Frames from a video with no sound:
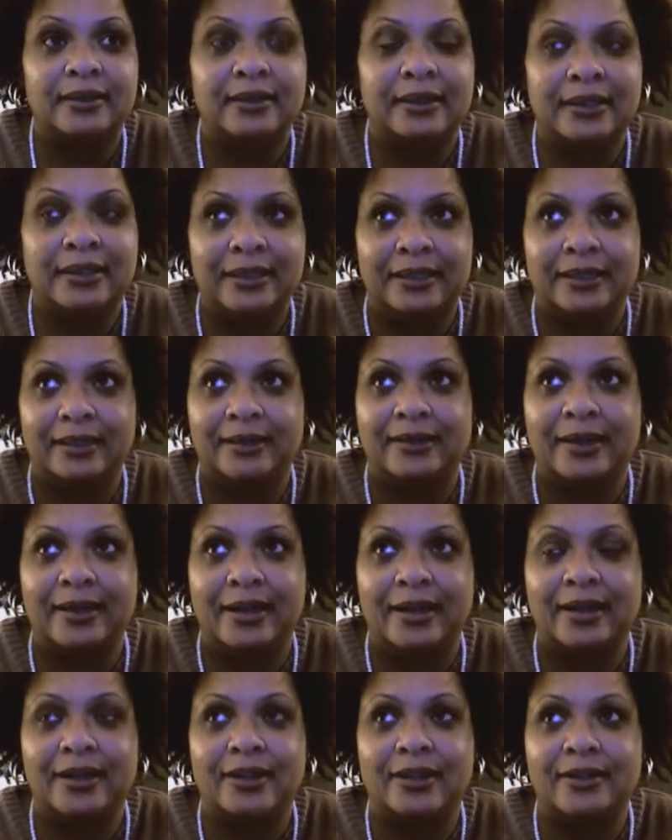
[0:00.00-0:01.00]
here
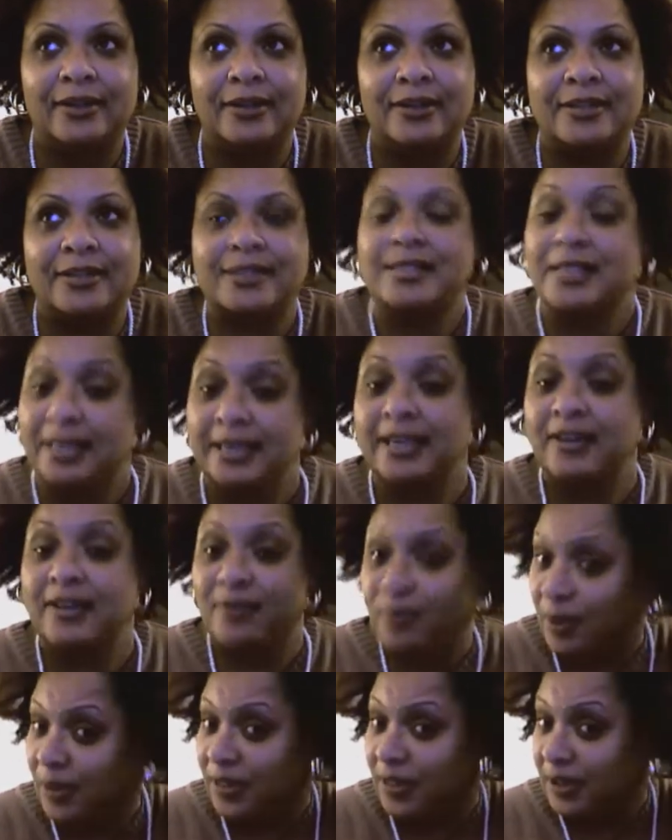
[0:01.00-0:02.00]
in the city
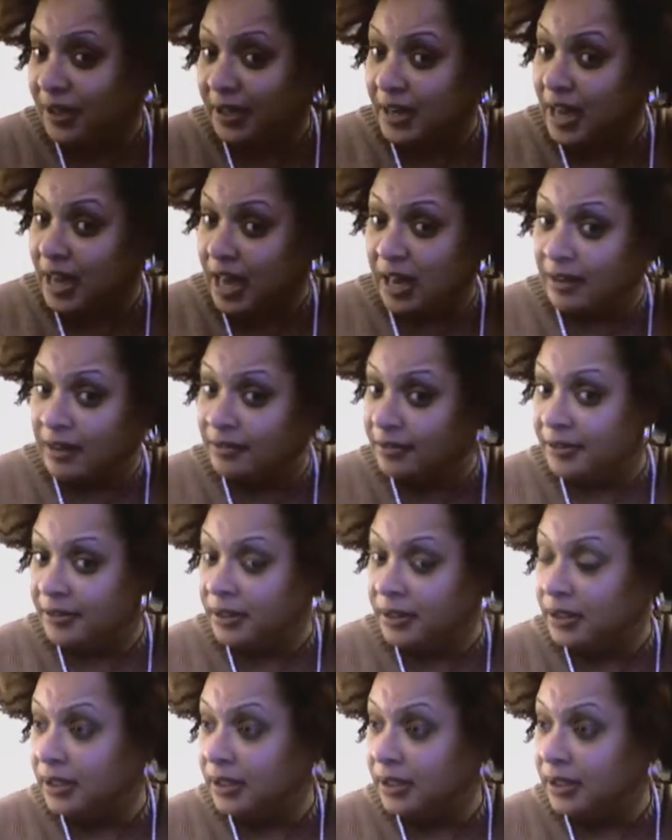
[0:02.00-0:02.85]
of brotherly love